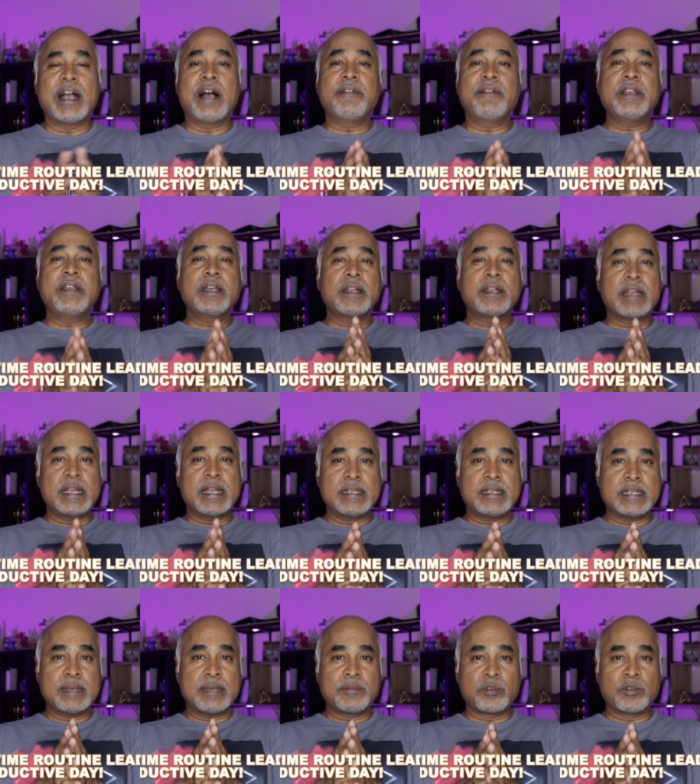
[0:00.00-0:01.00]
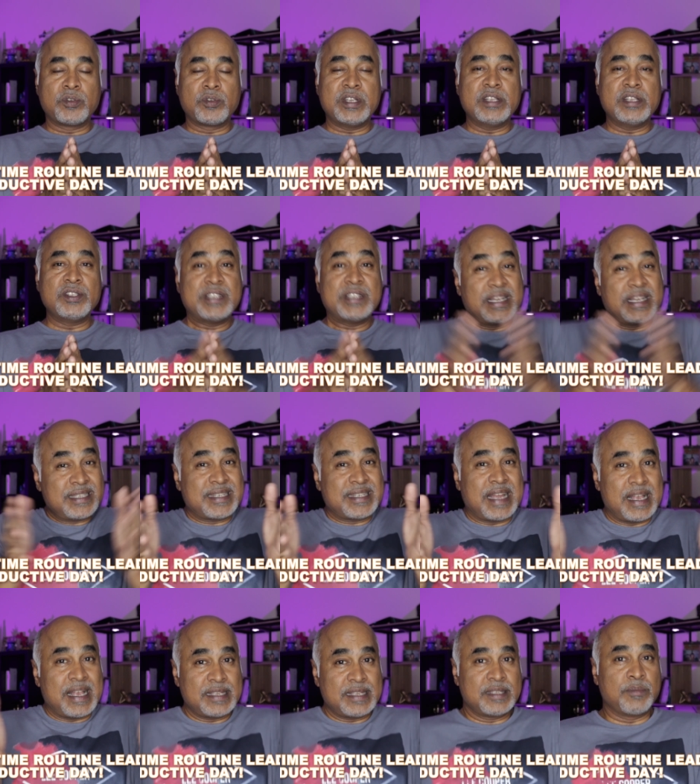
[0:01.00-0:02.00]
Having a nighttime routine,
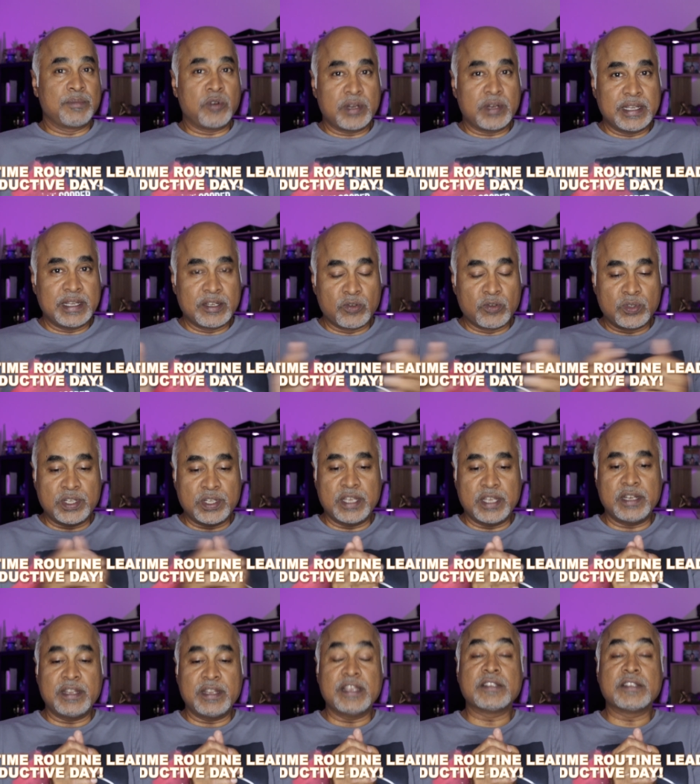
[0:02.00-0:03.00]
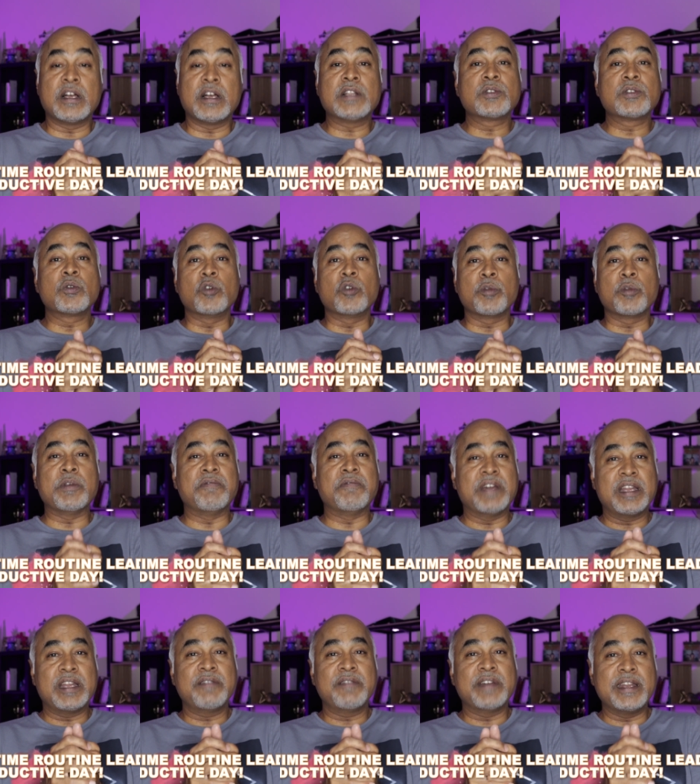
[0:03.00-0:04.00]
just as the morning routine, is also going to be
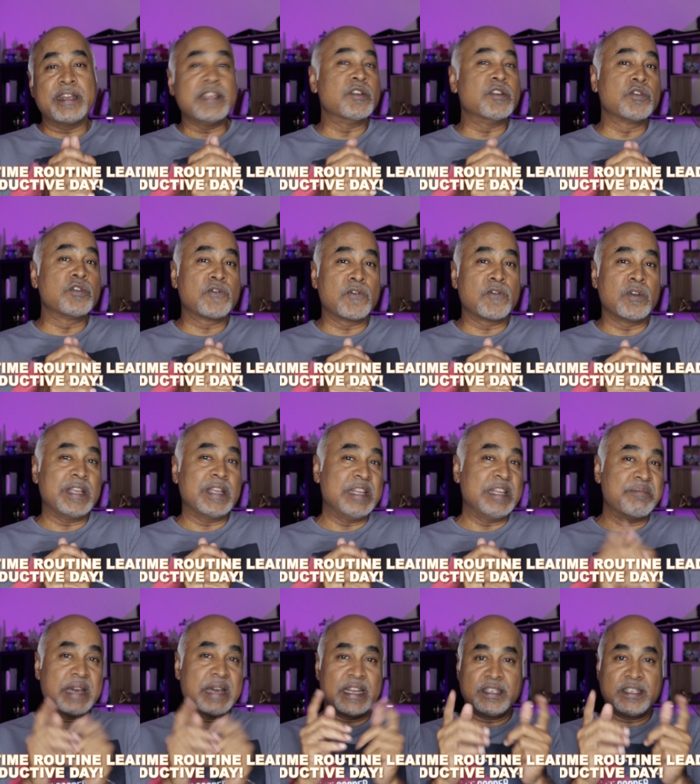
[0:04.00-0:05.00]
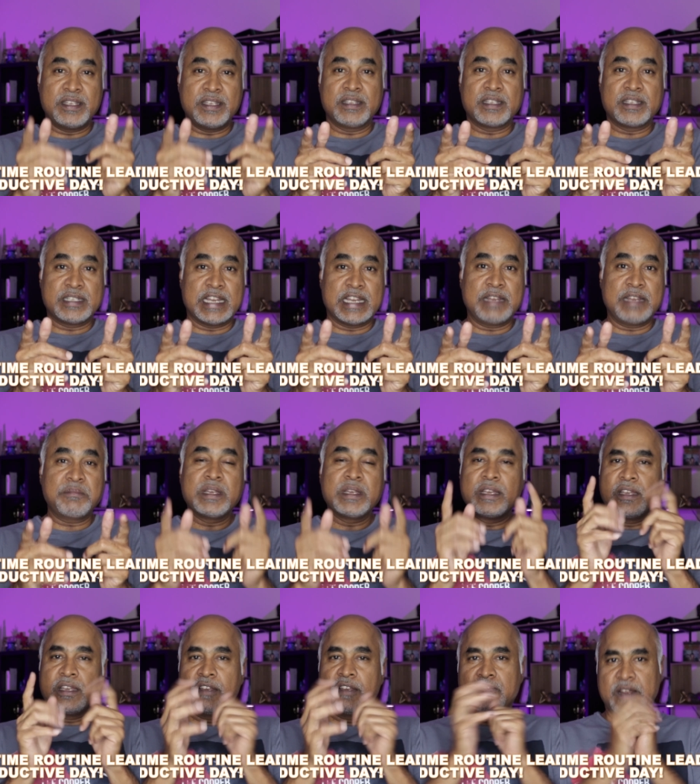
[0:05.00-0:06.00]
very, very useful in managing the time
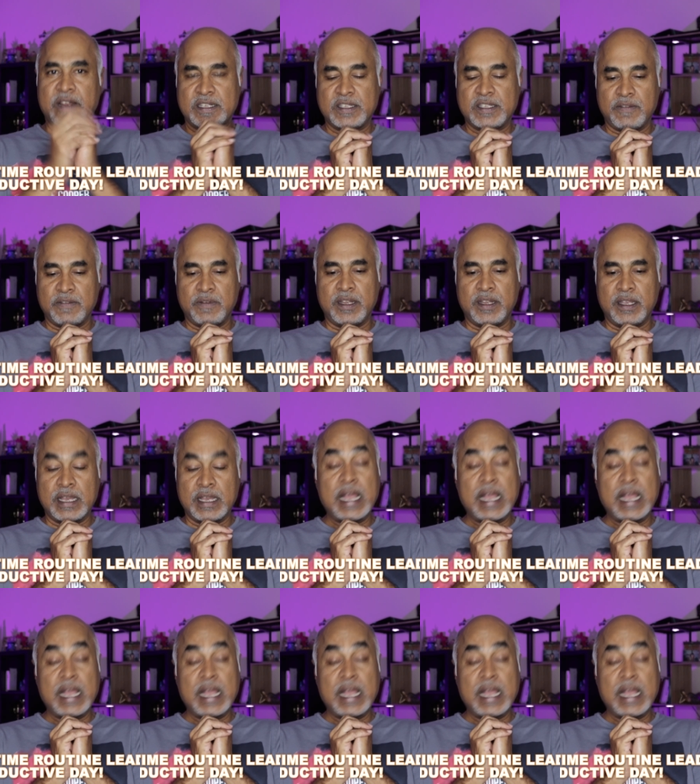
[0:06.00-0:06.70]
effectively